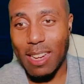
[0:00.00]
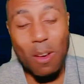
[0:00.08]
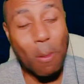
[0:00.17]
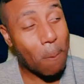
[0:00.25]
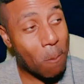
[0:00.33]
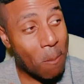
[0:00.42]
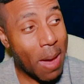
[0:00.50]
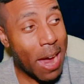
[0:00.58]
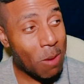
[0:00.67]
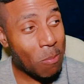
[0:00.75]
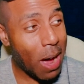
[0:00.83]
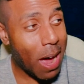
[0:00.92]

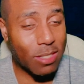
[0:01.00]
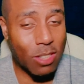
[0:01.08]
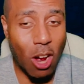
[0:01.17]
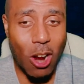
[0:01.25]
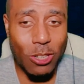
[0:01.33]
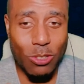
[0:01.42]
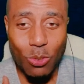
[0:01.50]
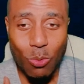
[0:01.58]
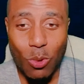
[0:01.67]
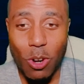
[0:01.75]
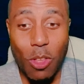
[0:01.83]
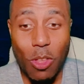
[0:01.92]
Main box card,
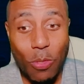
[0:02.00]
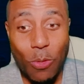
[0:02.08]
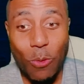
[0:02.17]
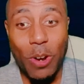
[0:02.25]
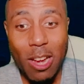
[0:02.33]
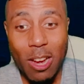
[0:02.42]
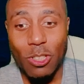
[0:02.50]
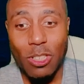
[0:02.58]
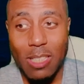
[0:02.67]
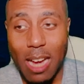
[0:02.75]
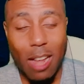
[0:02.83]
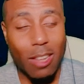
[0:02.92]

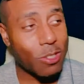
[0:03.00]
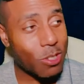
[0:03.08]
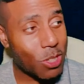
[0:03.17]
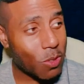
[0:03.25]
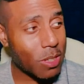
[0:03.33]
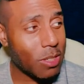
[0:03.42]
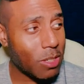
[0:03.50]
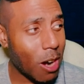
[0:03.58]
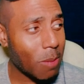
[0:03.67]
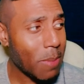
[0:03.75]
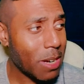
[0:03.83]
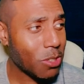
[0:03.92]
$300 to run
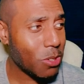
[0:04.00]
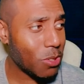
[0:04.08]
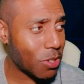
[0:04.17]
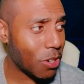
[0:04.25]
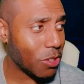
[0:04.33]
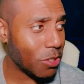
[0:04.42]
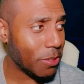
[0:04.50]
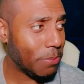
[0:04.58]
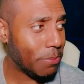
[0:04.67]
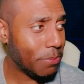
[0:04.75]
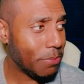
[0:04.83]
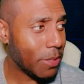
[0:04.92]
Dark Magical Circle.
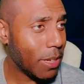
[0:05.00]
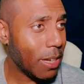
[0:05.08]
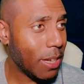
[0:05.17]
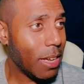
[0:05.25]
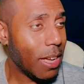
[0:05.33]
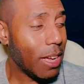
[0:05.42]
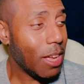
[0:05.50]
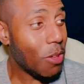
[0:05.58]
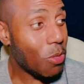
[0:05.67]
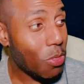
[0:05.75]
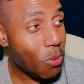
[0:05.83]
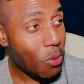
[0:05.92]

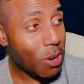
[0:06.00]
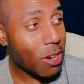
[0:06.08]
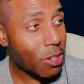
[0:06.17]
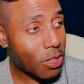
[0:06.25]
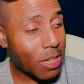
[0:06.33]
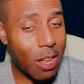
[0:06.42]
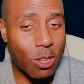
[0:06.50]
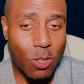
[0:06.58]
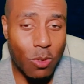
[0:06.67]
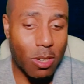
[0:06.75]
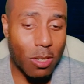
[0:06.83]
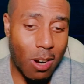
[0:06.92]
$300 to
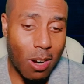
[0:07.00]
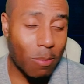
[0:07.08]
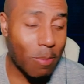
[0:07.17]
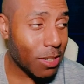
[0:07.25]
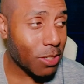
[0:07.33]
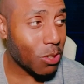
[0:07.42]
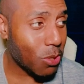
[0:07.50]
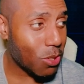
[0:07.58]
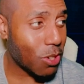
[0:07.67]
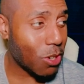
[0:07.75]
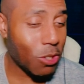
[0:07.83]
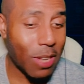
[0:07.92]
run Dark Magical
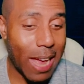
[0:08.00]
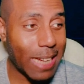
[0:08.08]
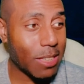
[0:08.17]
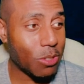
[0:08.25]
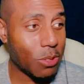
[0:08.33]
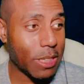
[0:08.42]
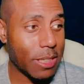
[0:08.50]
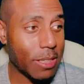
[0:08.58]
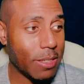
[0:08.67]
Circle at 3.